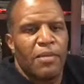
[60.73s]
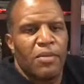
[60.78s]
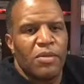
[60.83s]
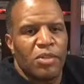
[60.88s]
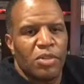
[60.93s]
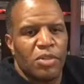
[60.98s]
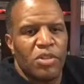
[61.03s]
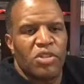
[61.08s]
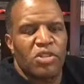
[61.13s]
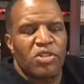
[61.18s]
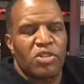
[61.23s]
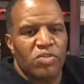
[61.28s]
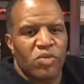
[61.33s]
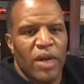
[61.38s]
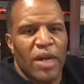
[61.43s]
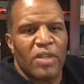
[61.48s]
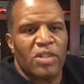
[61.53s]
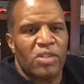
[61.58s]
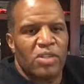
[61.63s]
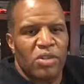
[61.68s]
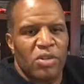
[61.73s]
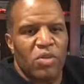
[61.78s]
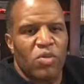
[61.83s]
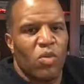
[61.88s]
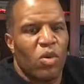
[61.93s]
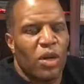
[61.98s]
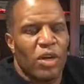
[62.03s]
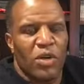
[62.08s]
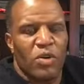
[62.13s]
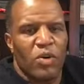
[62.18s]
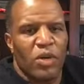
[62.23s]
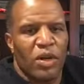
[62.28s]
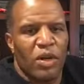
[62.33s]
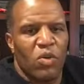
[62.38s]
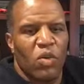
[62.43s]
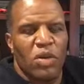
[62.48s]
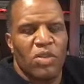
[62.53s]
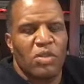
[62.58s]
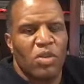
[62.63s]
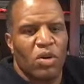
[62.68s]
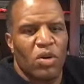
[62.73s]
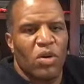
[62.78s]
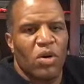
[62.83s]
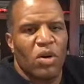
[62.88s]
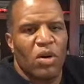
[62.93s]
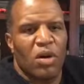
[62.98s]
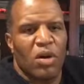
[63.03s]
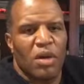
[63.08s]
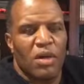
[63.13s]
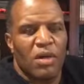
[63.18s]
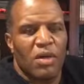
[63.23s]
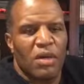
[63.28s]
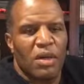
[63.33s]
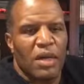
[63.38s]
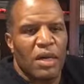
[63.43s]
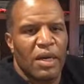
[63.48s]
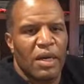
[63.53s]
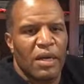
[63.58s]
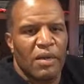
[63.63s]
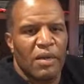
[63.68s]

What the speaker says: You're distressed, you're wondering what's going on